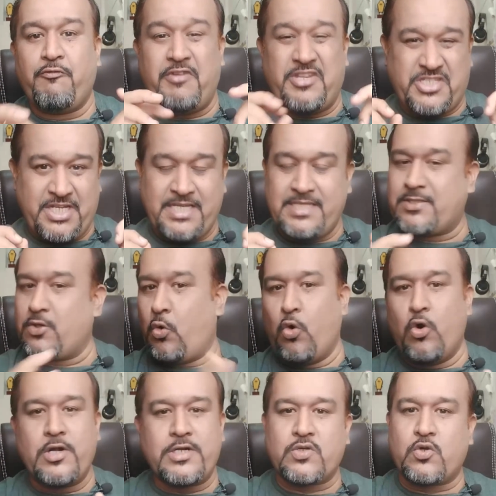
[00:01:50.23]
which is
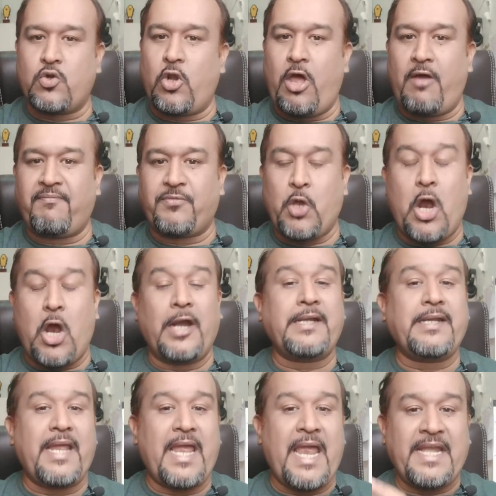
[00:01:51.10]
old school of
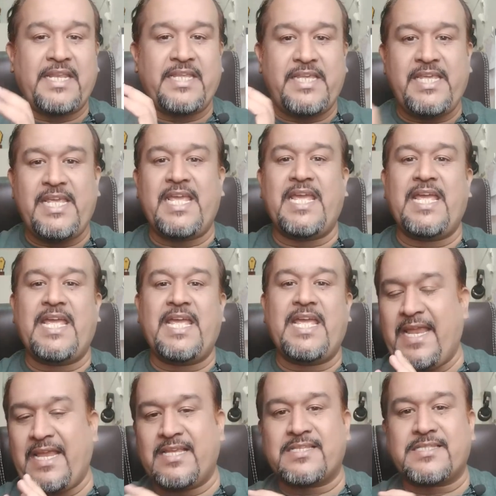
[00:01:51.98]
thought, and
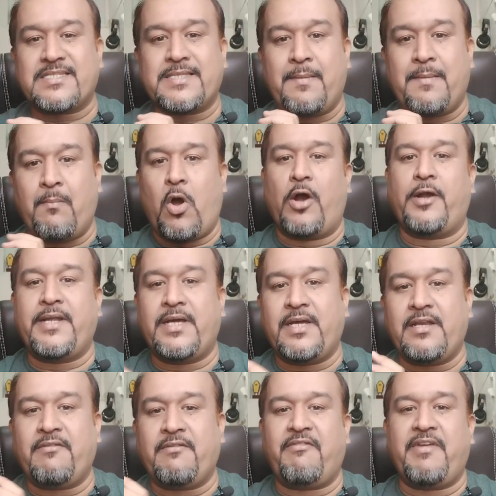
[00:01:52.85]
EAI is the
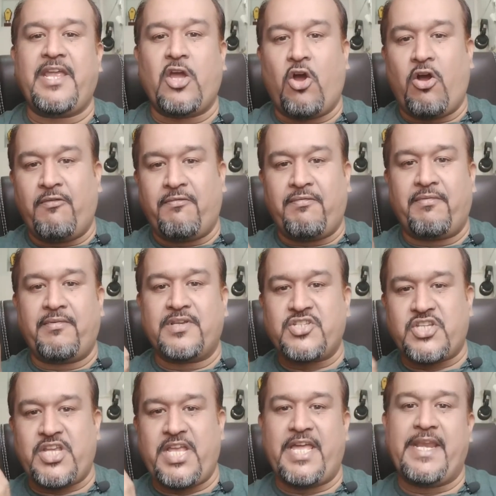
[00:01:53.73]
modern way of
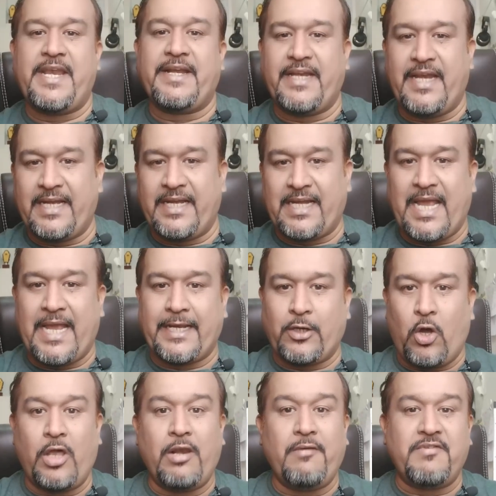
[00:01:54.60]
sharing data
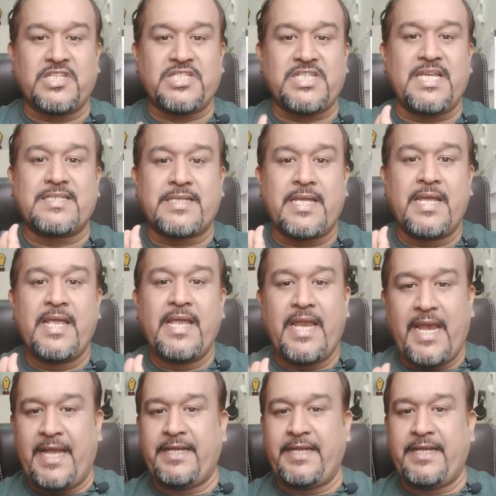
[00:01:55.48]
and all, which is